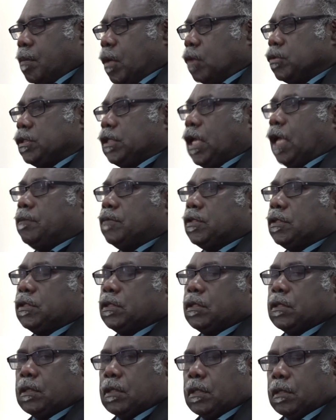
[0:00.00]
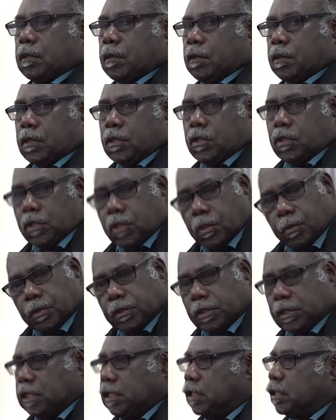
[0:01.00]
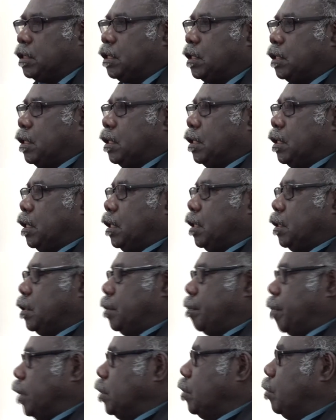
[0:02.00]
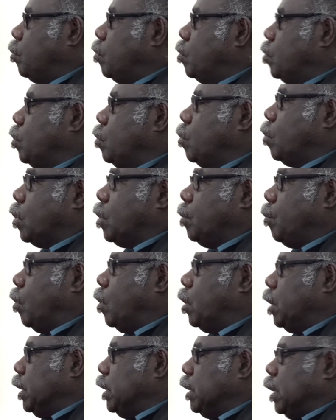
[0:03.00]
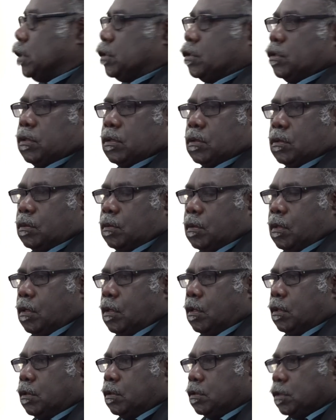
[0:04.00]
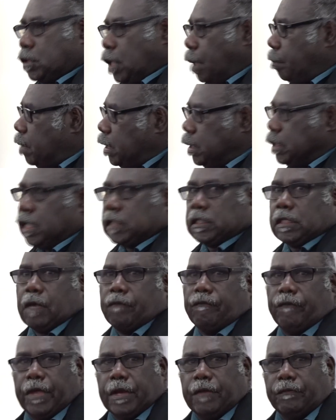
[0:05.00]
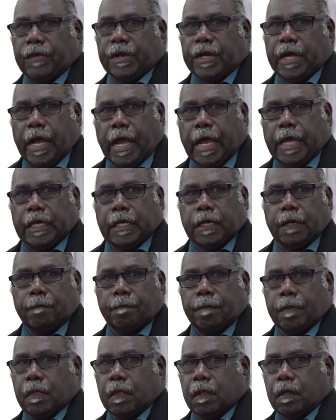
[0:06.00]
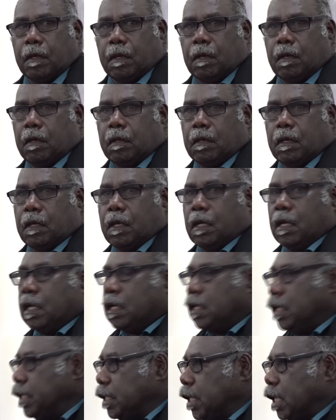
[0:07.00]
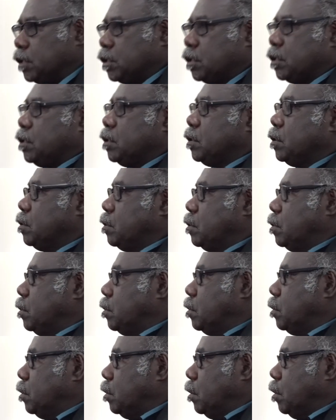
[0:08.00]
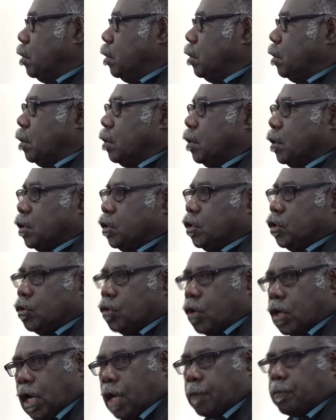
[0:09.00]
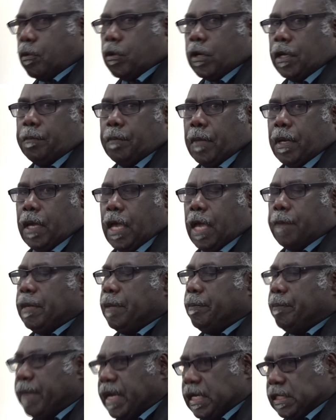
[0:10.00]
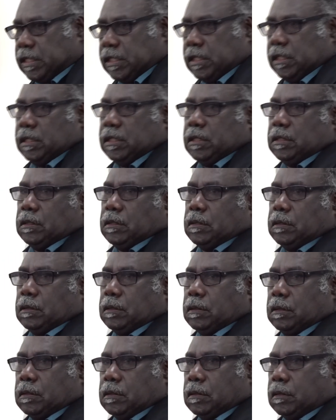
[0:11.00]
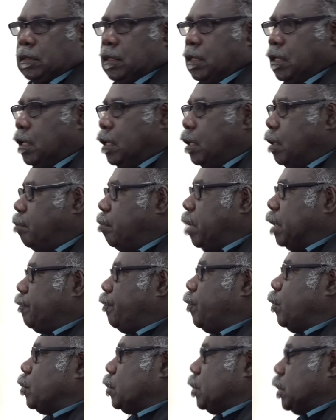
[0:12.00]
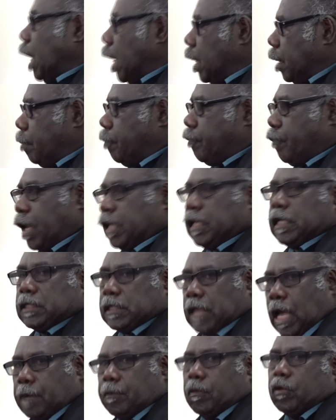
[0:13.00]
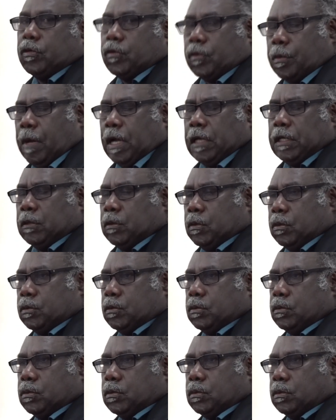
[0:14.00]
Most times you will see, but you looking more leaders. Some leaders are very, very high. Leaders, you know, not looking any mix. But for Father Simon Dumarinu,